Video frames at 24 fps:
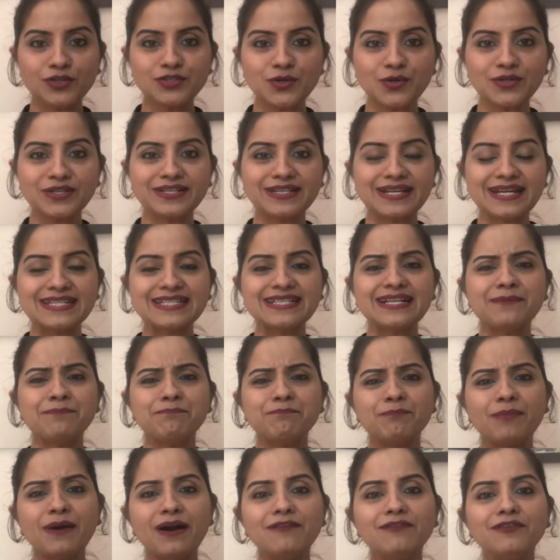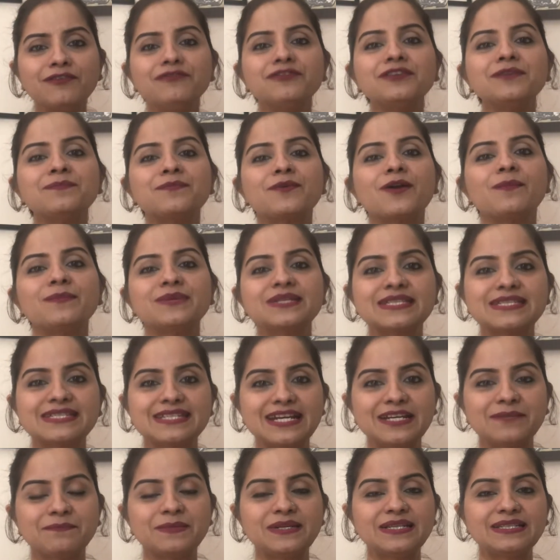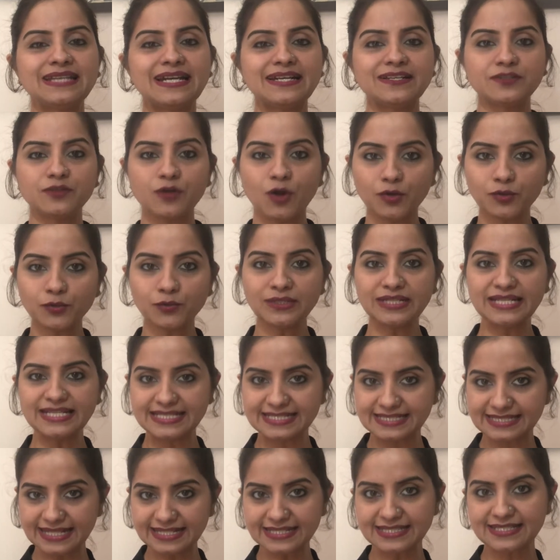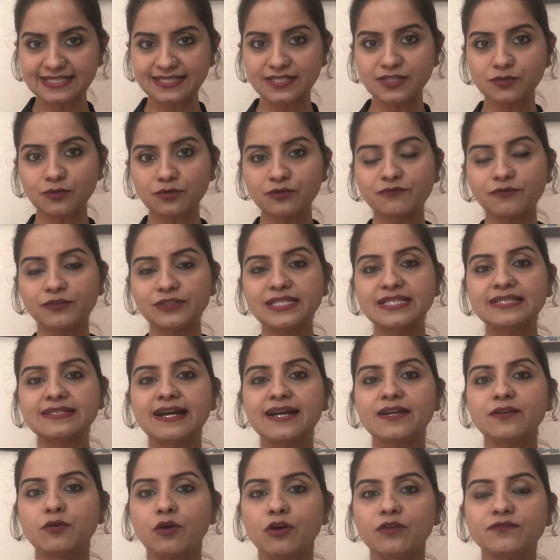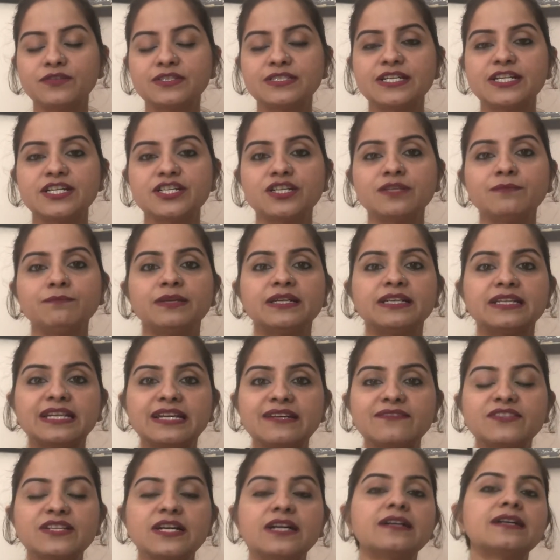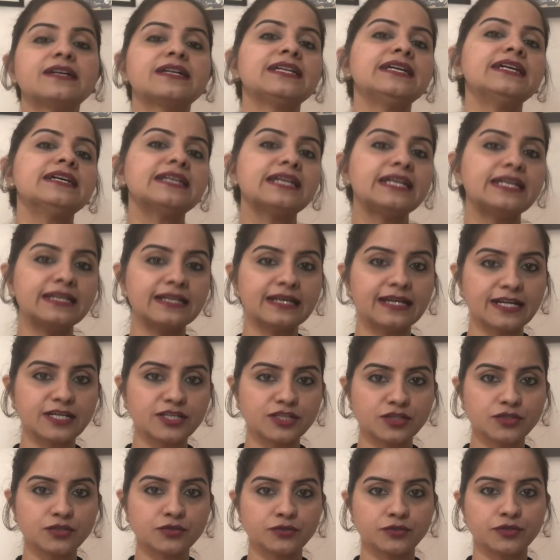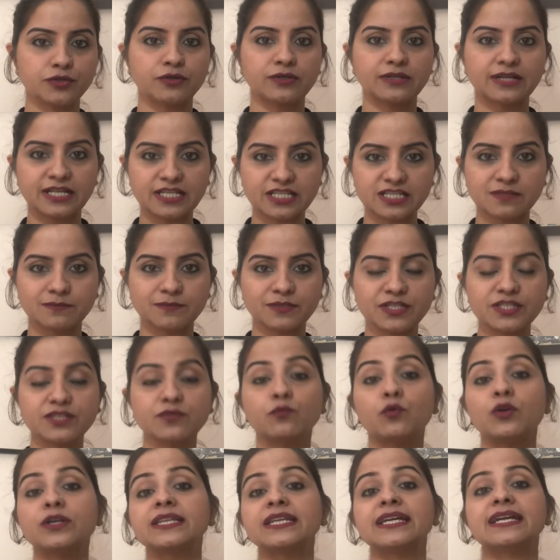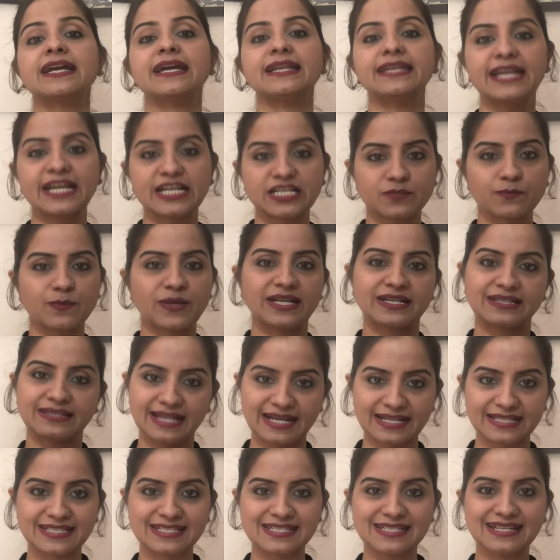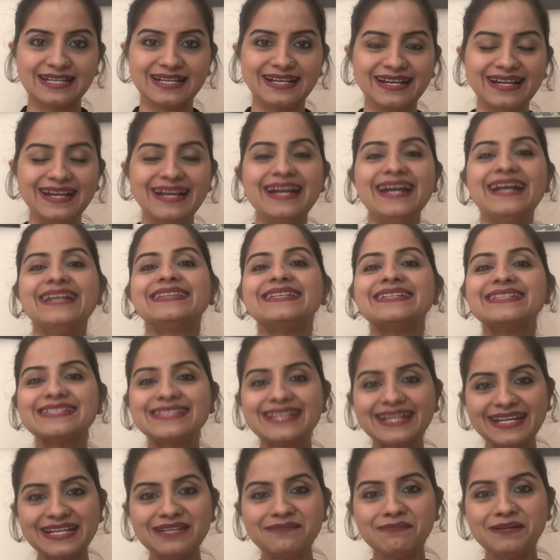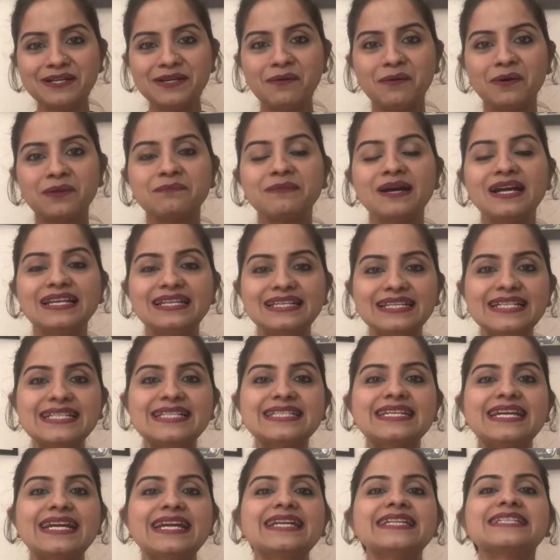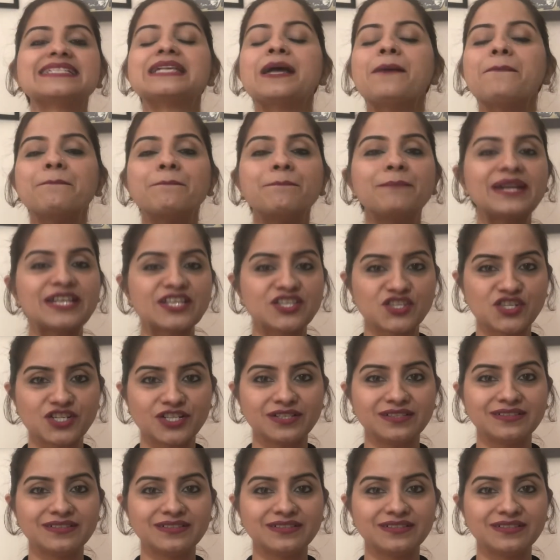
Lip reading: on creating a powerful promise statement that not only sets the tone for the entire conversation, but gives a clear indication to your customers what they can expect next. The second P on my list is picture.